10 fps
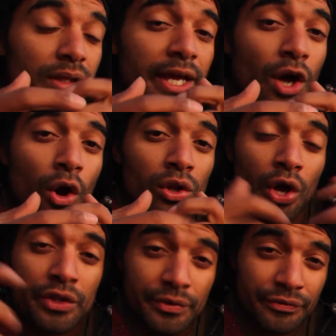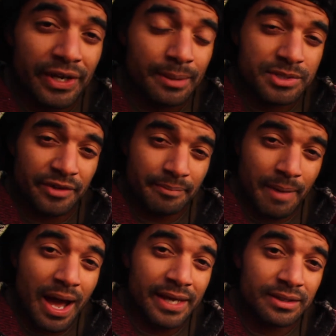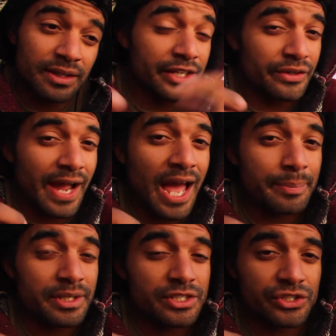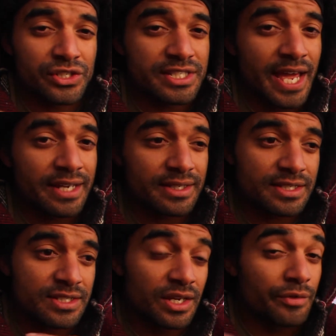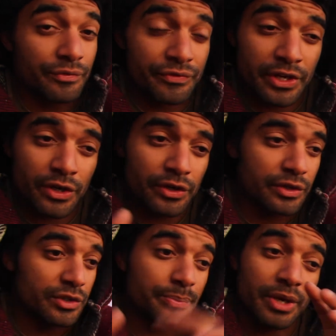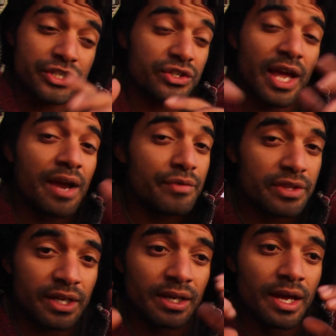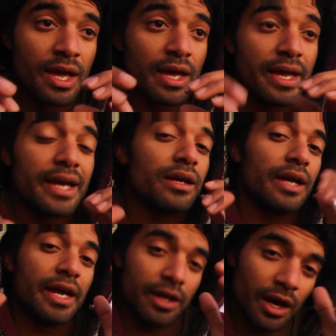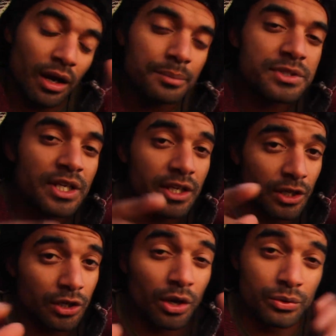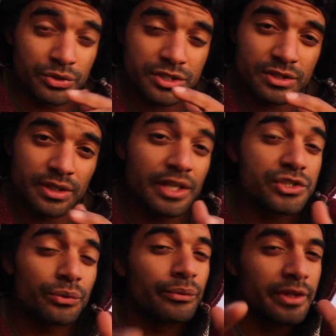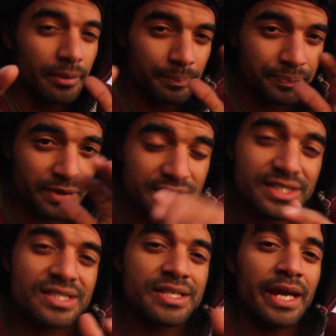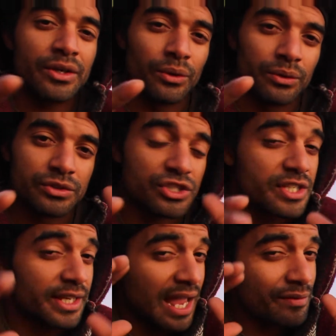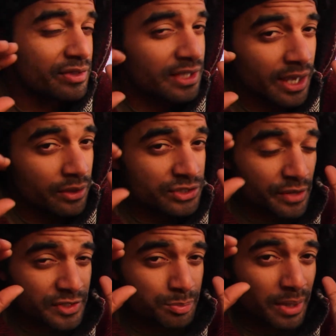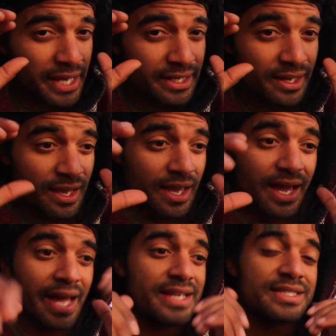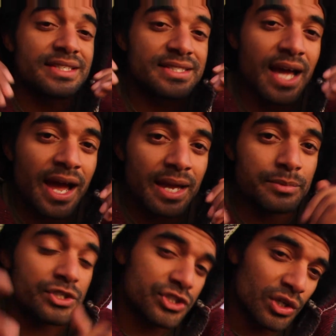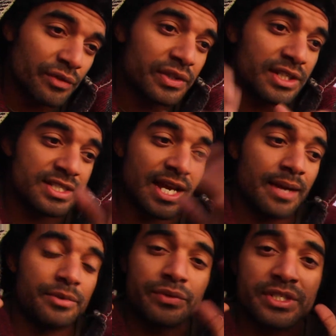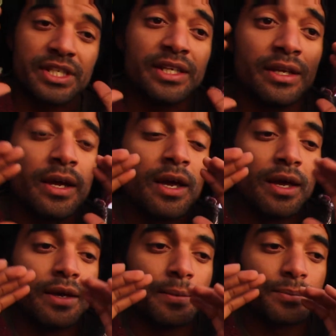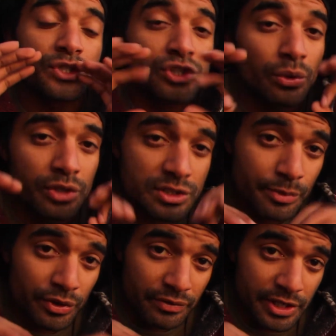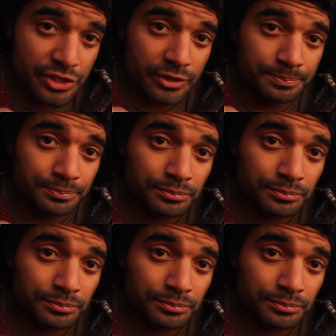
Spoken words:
like all other frames of mind, like your happiness, your sadness, fear, depression, everything, it comes and it goes. It's a rhythm, it's a cycle. Just like everything else on this planet has its time to serve and its time to recede, so does motivation.